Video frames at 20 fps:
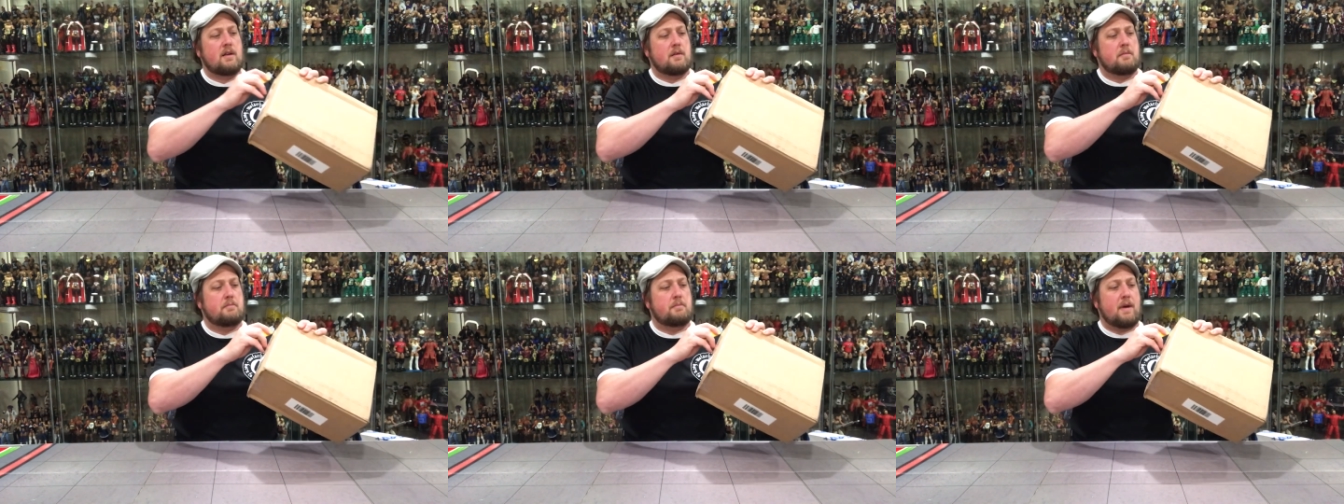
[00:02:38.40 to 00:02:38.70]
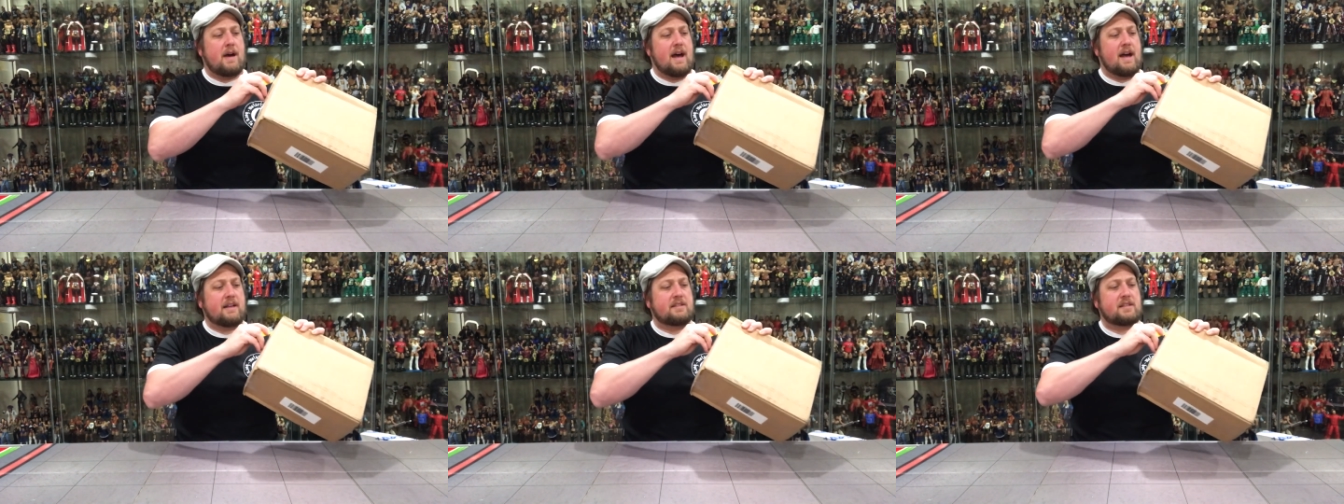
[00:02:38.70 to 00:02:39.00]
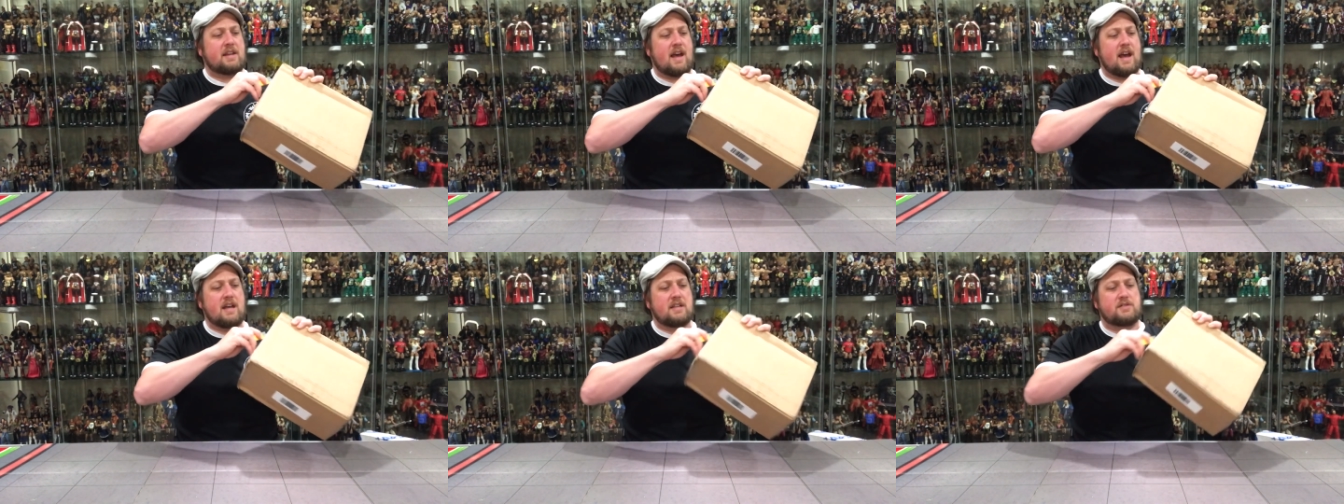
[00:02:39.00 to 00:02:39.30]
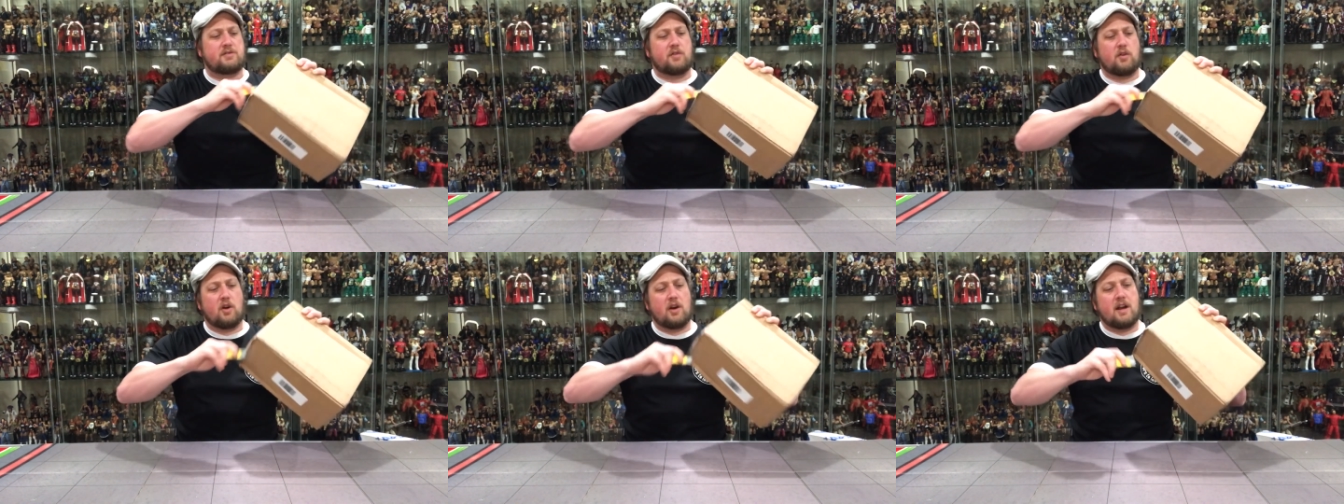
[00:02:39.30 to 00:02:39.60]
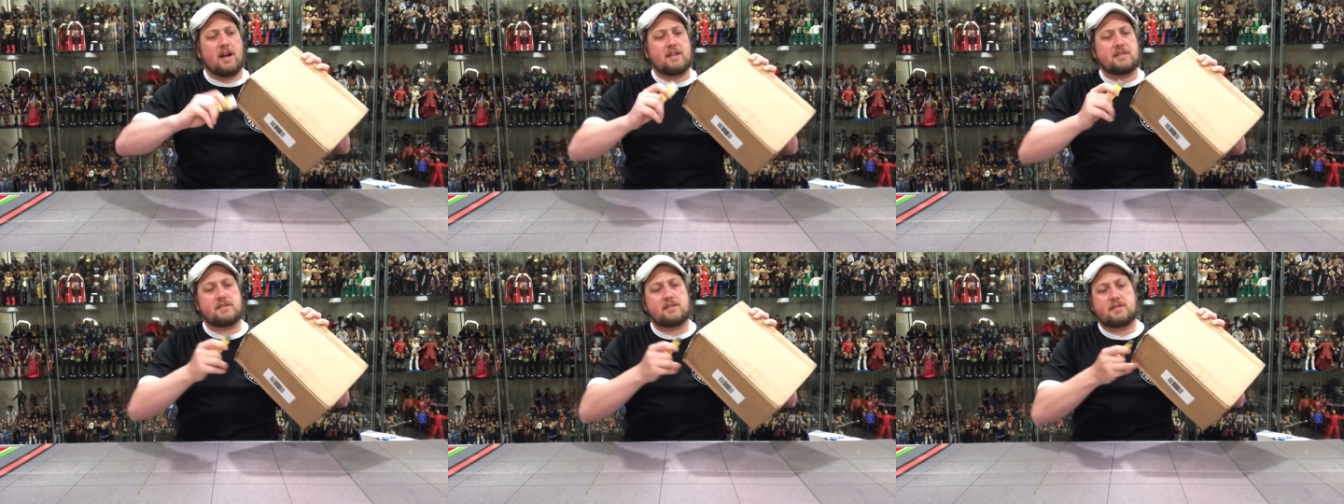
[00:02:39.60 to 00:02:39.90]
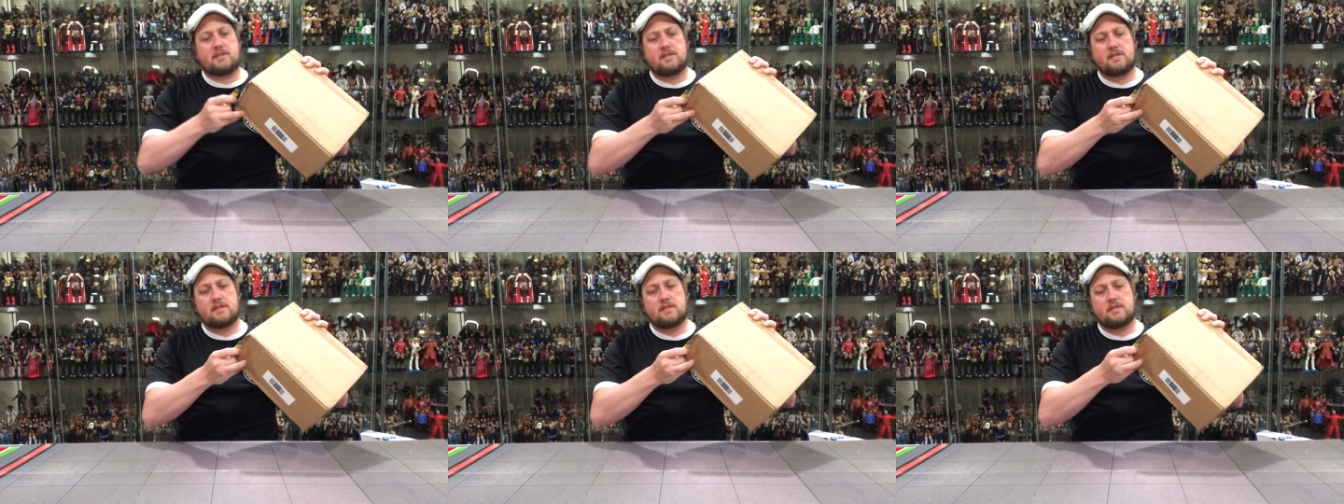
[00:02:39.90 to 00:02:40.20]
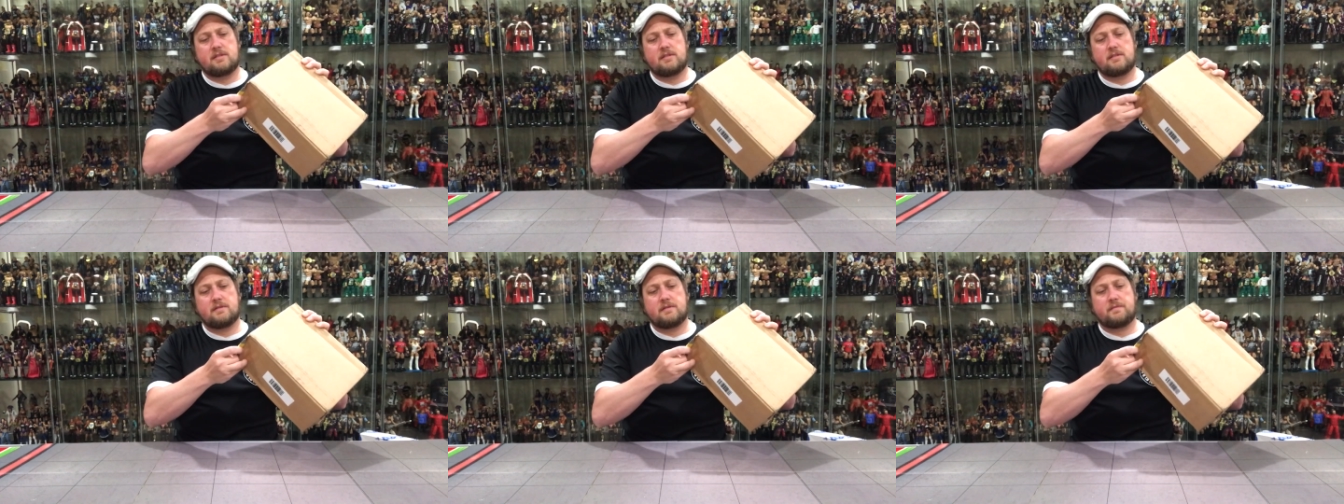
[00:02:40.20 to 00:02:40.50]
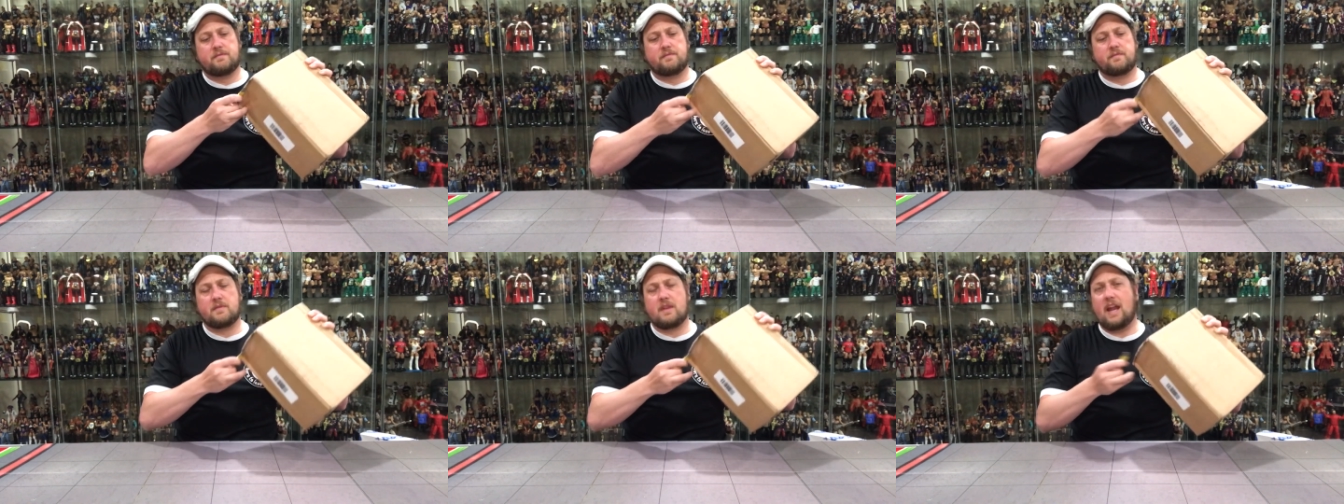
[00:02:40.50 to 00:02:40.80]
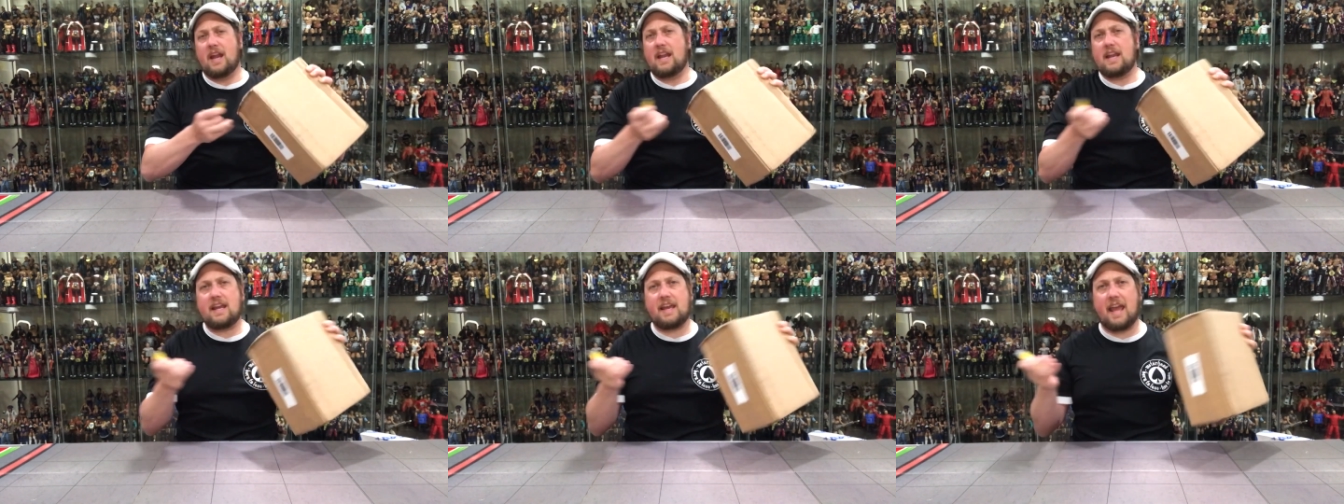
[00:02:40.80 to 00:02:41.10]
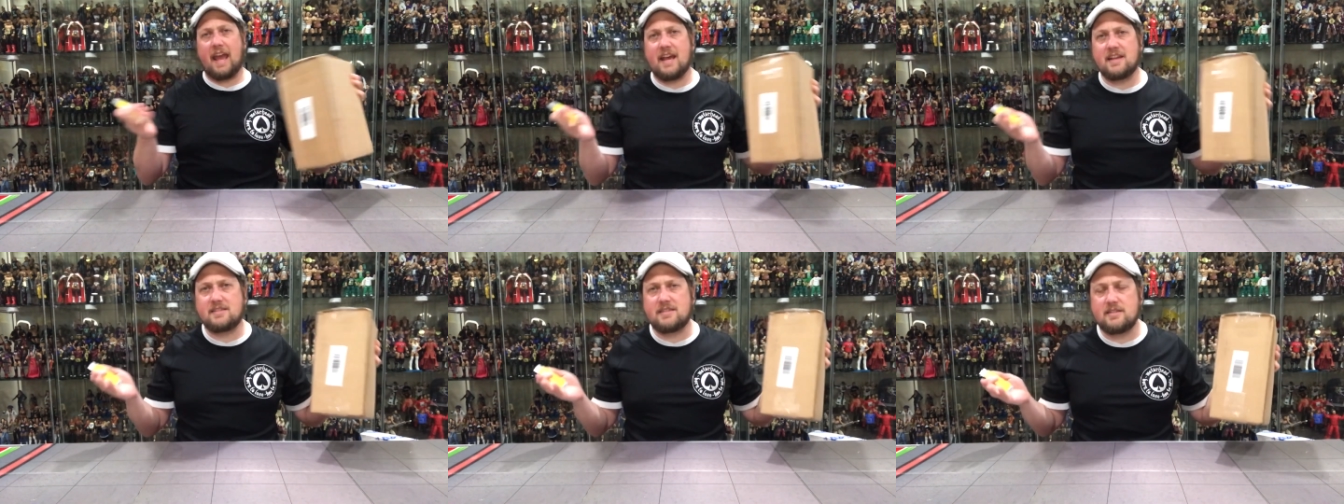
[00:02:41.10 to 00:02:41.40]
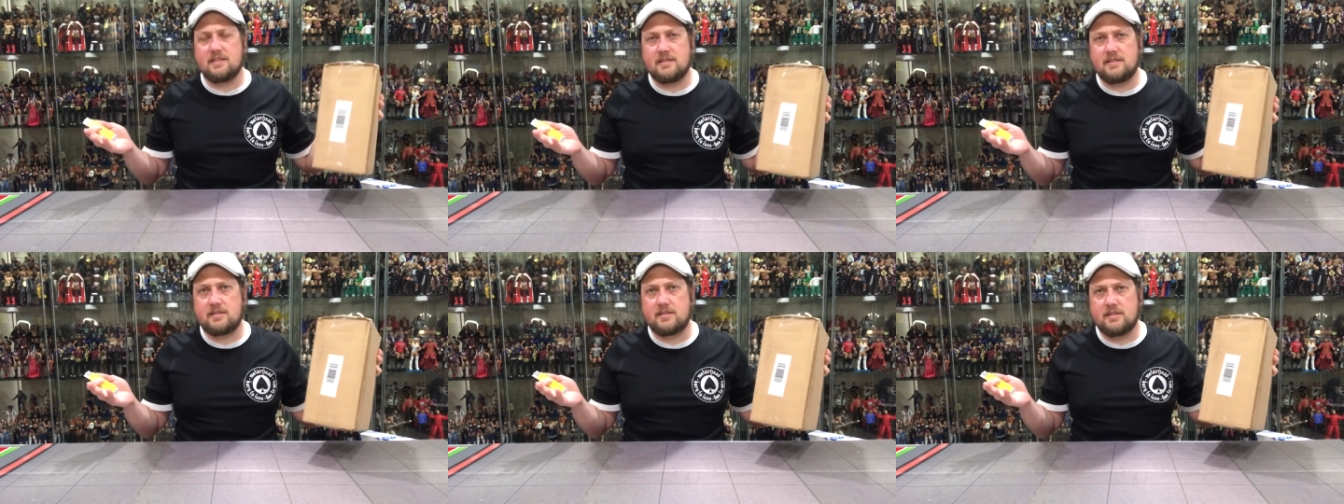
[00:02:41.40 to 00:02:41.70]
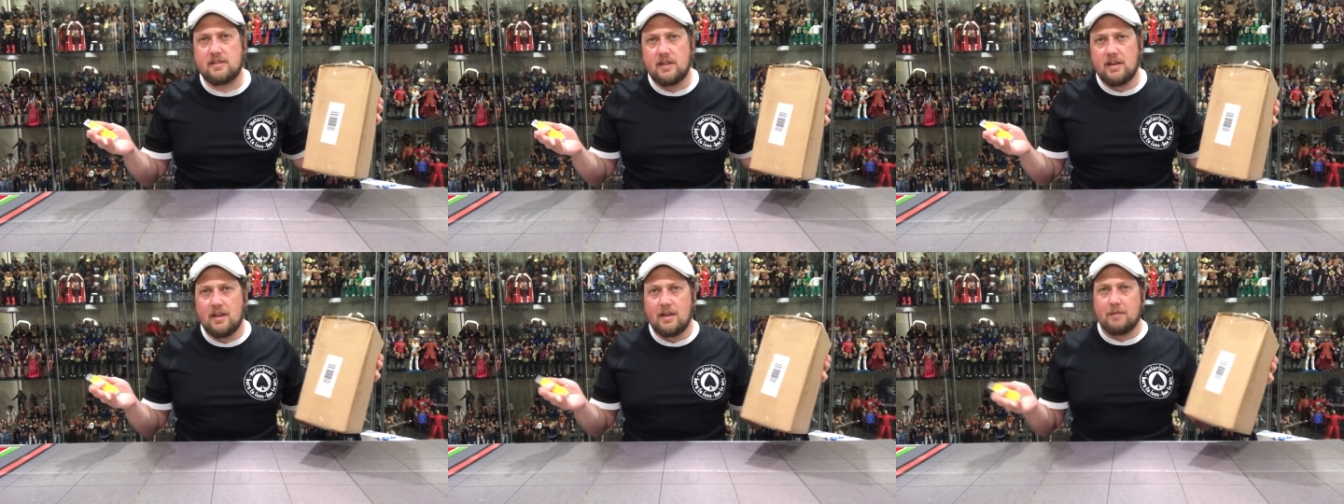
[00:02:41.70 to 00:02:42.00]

box has for us. Any guesses?